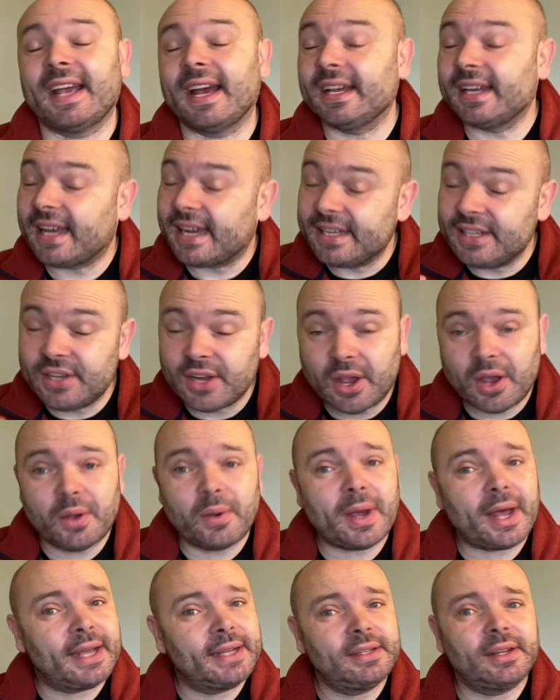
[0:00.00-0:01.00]
and I know
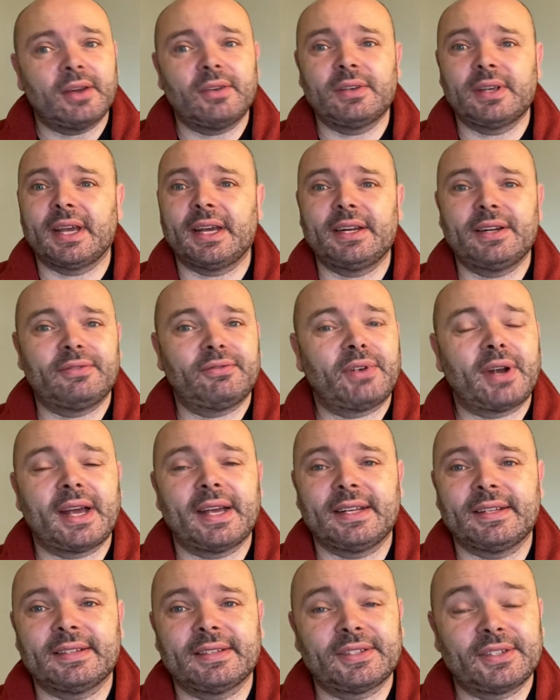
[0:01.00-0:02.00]
I don't get it
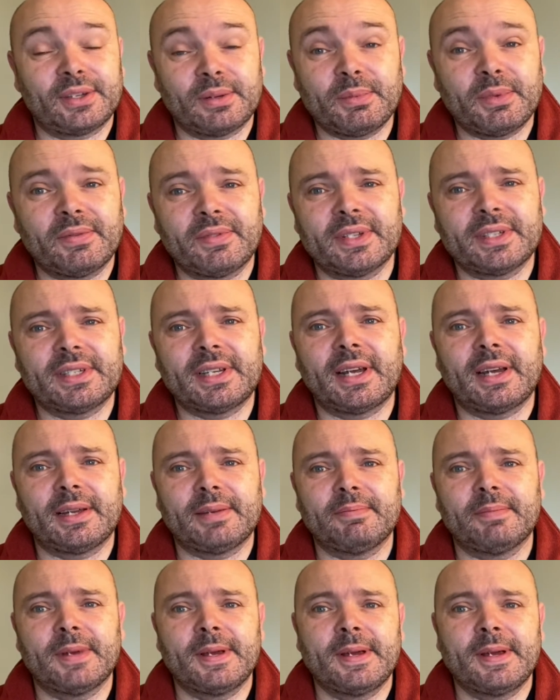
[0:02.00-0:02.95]
right some of the time.